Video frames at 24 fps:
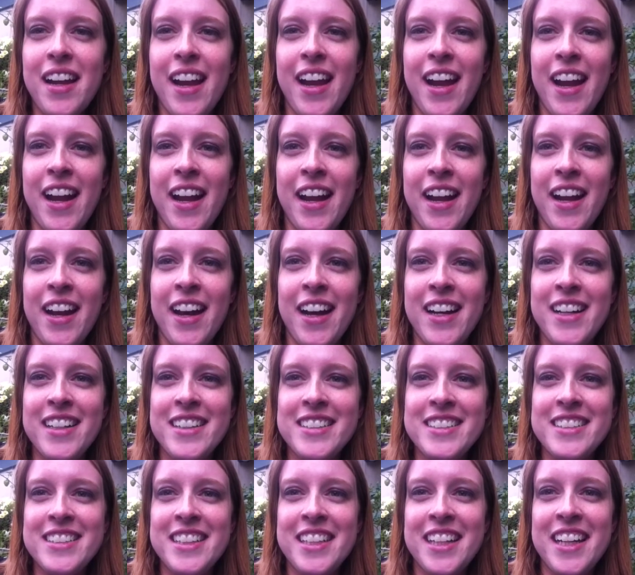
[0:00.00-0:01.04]

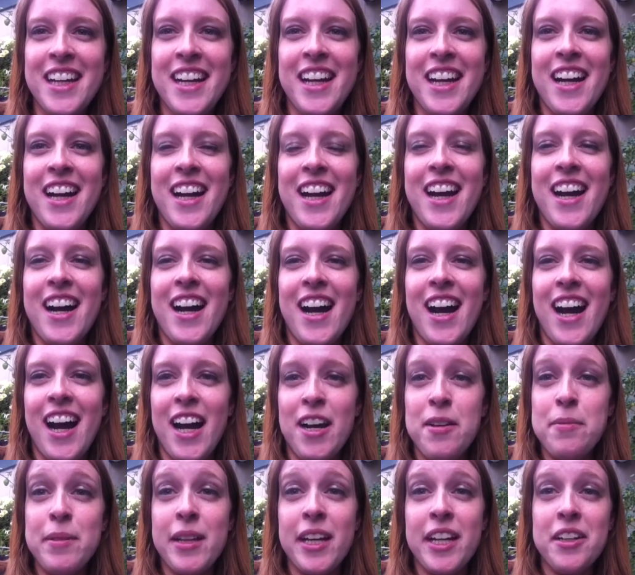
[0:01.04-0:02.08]
and
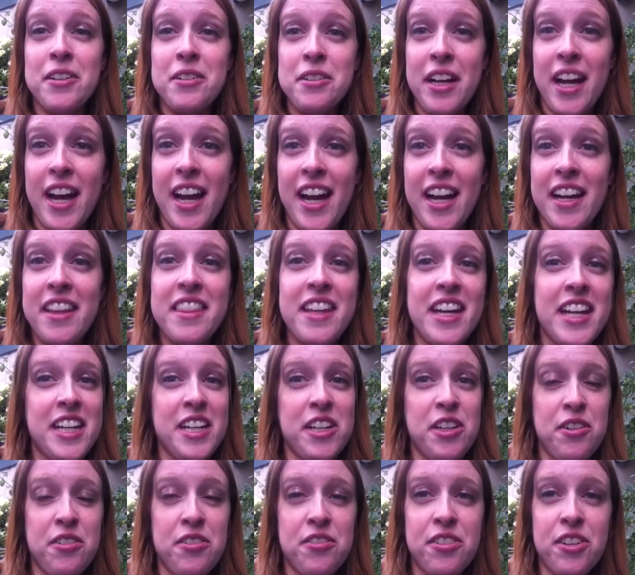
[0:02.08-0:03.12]
I'm like, okay,
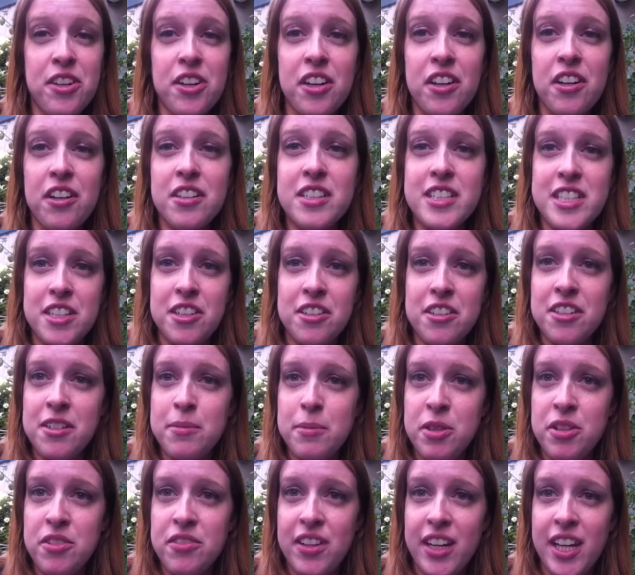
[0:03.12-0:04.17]
thank you for dinner and a
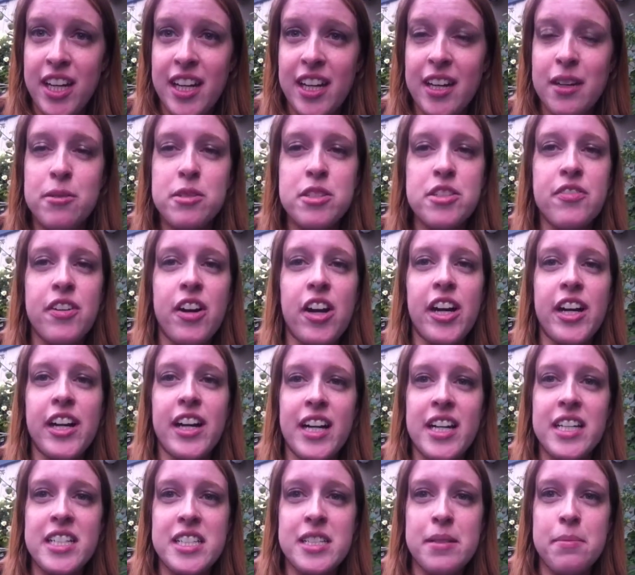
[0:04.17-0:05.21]
movie. It was very
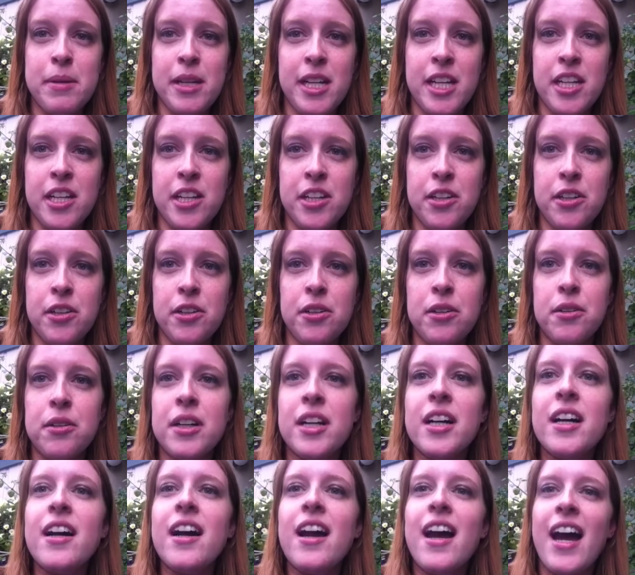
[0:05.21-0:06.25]
nice to meet you.
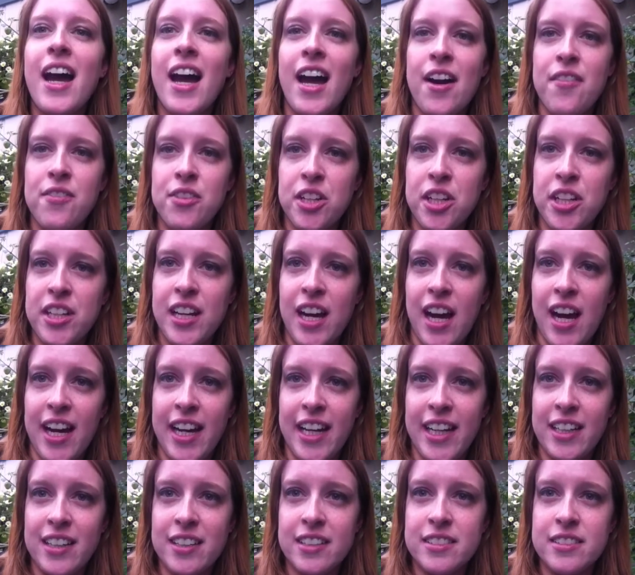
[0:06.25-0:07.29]
Have a good
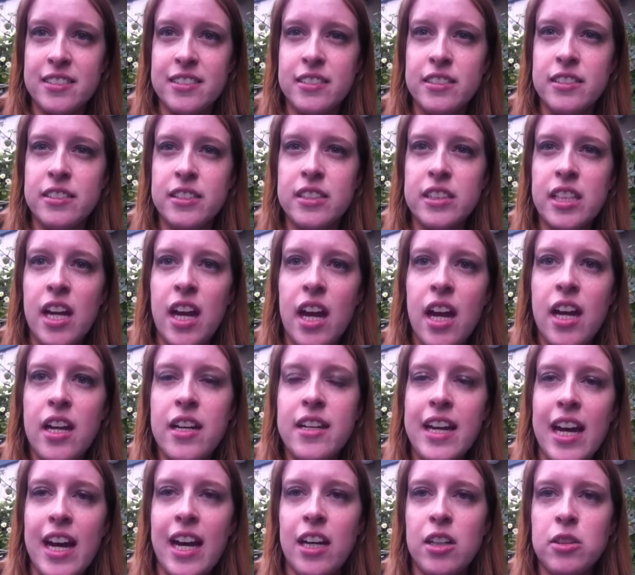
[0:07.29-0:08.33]
night.
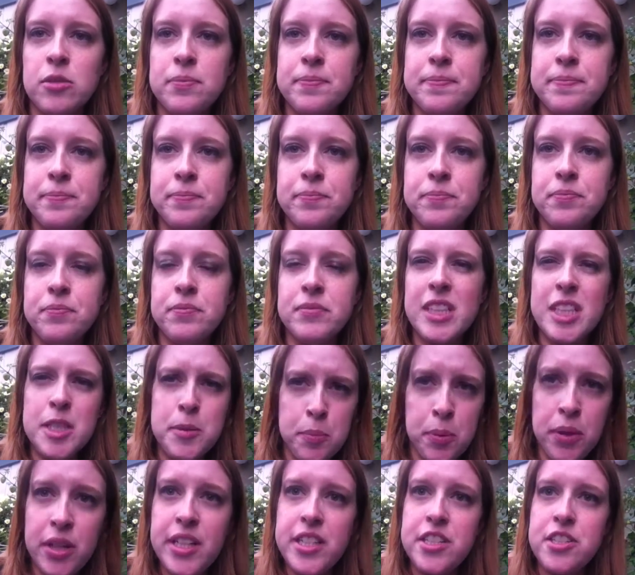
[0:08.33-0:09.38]
Now, it's
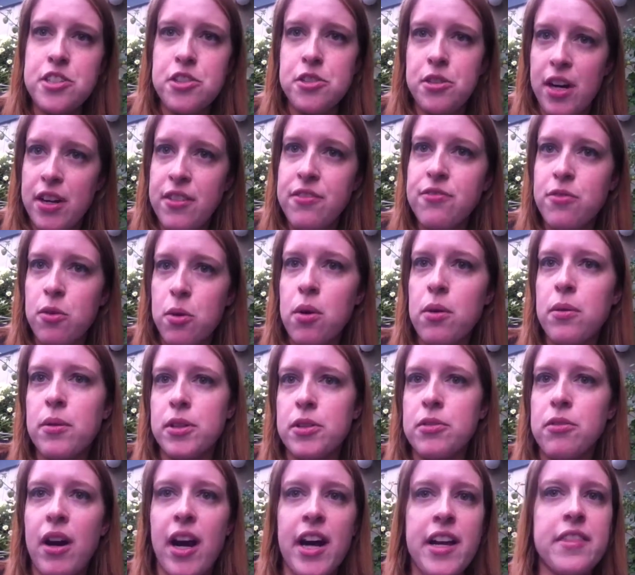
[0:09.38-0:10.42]
pretty
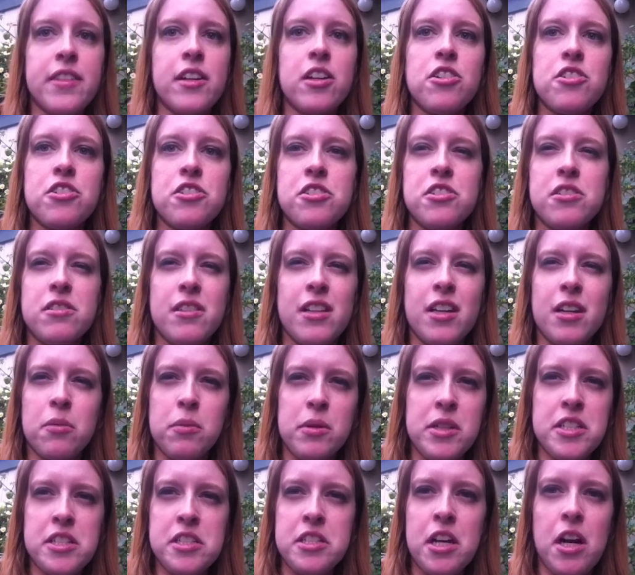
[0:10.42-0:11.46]
straightforward, right? There
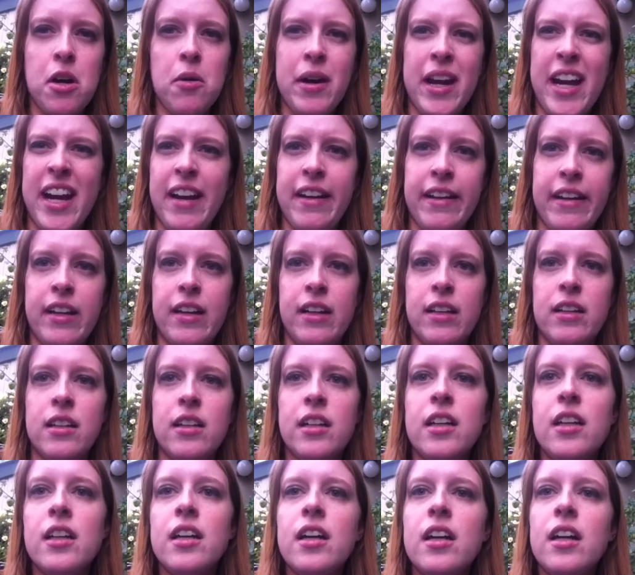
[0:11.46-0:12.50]
was no hidden,
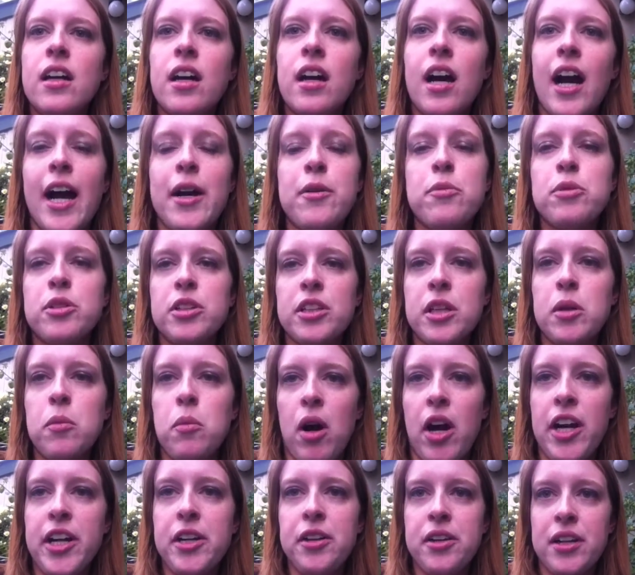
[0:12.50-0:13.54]
I really
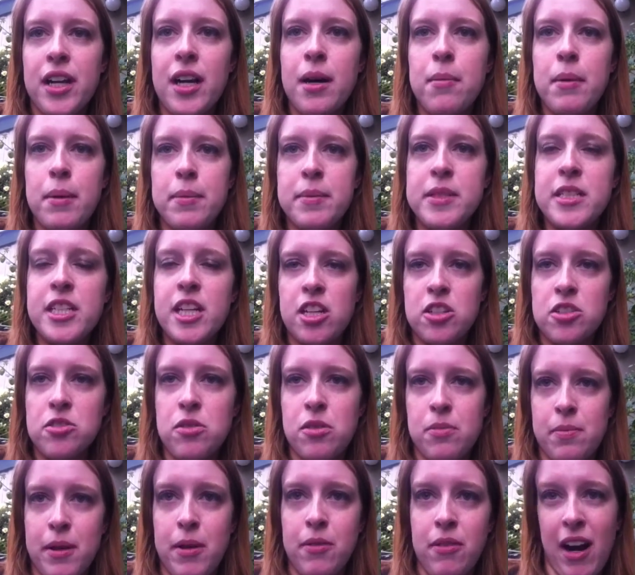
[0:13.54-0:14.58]
want you to come upstairs
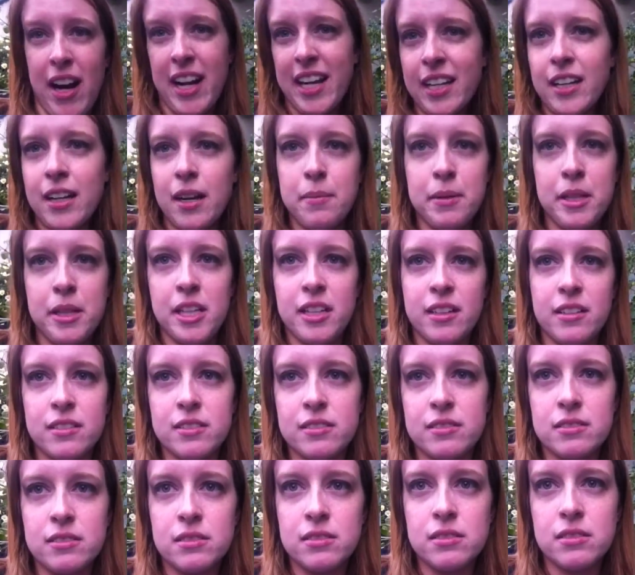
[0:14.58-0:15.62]
with me, right? I mean,